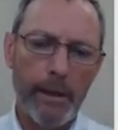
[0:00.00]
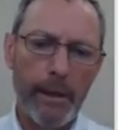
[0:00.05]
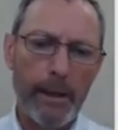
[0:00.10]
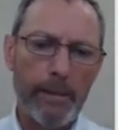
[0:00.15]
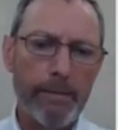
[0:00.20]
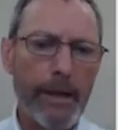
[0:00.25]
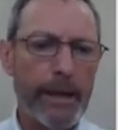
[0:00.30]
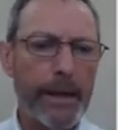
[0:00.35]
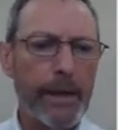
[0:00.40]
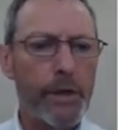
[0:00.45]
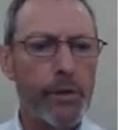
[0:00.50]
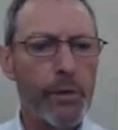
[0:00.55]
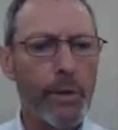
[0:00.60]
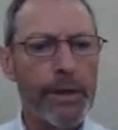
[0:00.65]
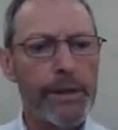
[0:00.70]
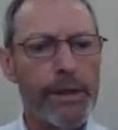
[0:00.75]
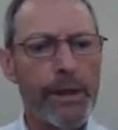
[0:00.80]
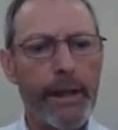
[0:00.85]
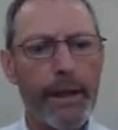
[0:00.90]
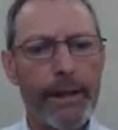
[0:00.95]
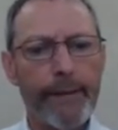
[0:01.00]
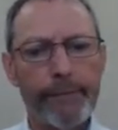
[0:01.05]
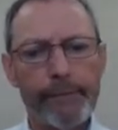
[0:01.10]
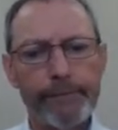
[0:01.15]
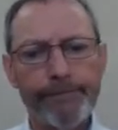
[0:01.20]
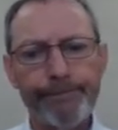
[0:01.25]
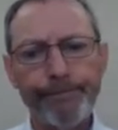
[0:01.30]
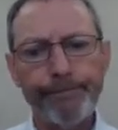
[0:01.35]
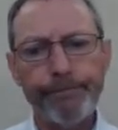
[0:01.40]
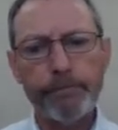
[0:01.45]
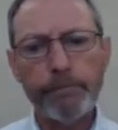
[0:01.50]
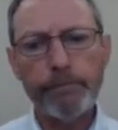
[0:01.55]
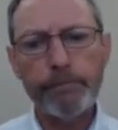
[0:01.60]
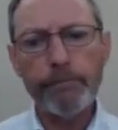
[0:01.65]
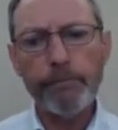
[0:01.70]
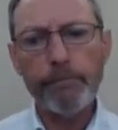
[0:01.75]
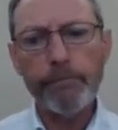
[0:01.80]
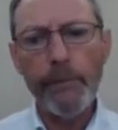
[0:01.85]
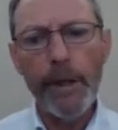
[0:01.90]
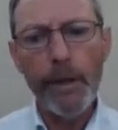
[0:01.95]
uh, back in 2011,
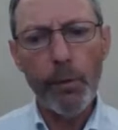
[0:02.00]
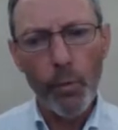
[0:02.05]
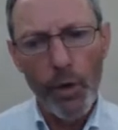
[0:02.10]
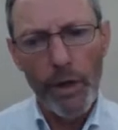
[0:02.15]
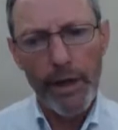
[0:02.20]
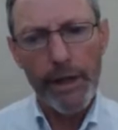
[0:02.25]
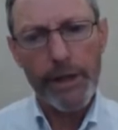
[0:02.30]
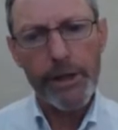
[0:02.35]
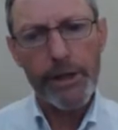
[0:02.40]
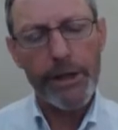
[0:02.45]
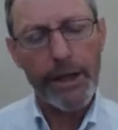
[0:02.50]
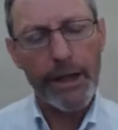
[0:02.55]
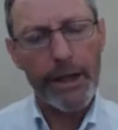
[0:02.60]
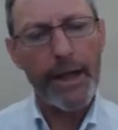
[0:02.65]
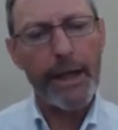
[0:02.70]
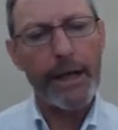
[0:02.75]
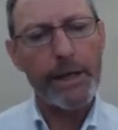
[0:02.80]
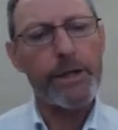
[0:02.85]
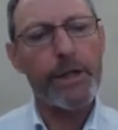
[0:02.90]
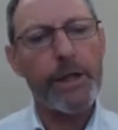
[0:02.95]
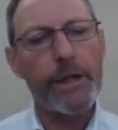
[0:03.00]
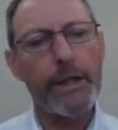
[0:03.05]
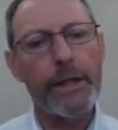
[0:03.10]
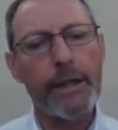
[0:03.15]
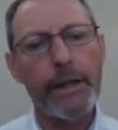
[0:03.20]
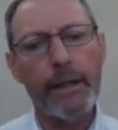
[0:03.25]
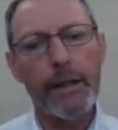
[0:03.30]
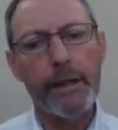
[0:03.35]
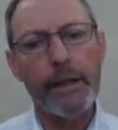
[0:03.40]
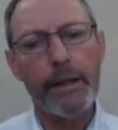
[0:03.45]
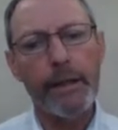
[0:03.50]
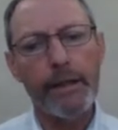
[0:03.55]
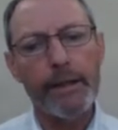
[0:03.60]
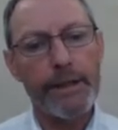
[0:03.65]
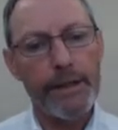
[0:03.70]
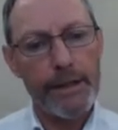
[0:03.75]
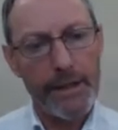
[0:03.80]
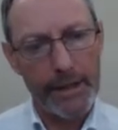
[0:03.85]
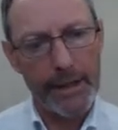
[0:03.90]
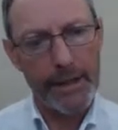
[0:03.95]
in which they actually
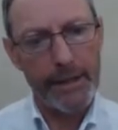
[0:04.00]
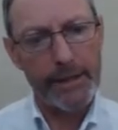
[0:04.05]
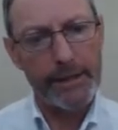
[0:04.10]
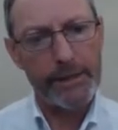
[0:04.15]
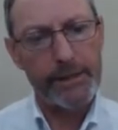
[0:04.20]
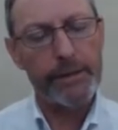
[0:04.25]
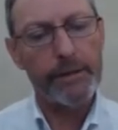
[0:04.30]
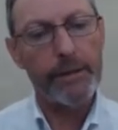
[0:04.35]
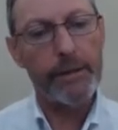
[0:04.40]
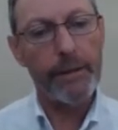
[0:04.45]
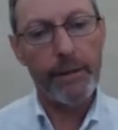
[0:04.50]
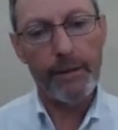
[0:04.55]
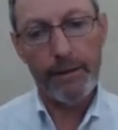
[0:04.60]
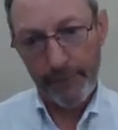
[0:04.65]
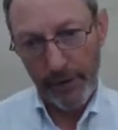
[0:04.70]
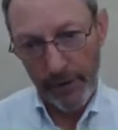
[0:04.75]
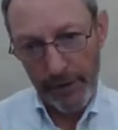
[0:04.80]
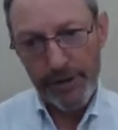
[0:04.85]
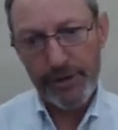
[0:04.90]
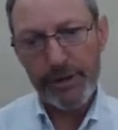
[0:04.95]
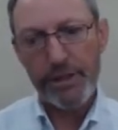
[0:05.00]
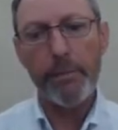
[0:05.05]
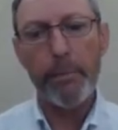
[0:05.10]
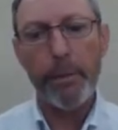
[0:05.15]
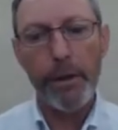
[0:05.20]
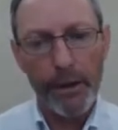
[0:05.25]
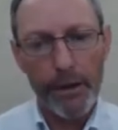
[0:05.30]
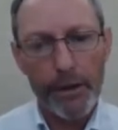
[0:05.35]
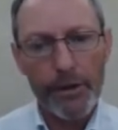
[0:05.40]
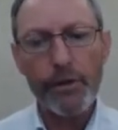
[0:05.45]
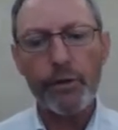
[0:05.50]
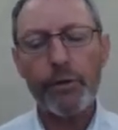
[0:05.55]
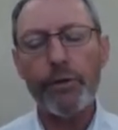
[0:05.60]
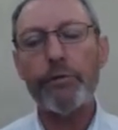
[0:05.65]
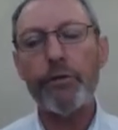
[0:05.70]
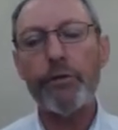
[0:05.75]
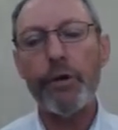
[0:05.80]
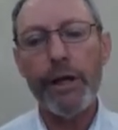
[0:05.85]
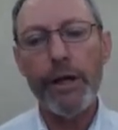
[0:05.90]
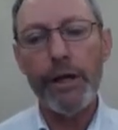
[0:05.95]
state a uh, very similar sort
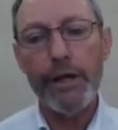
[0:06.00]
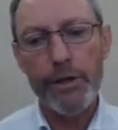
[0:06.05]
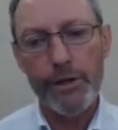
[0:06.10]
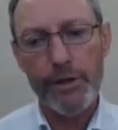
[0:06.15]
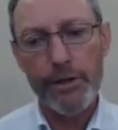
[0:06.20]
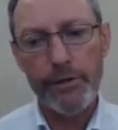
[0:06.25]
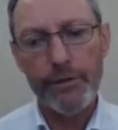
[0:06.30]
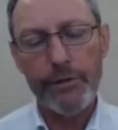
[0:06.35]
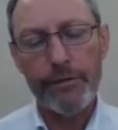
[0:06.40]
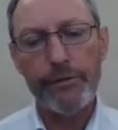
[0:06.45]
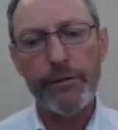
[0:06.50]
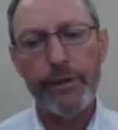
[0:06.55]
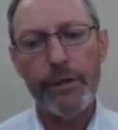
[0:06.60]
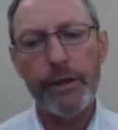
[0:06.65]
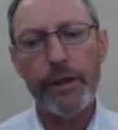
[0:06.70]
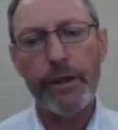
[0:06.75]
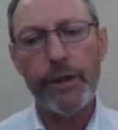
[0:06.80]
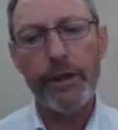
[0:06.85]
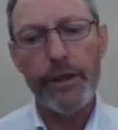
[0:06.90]
of range of uh,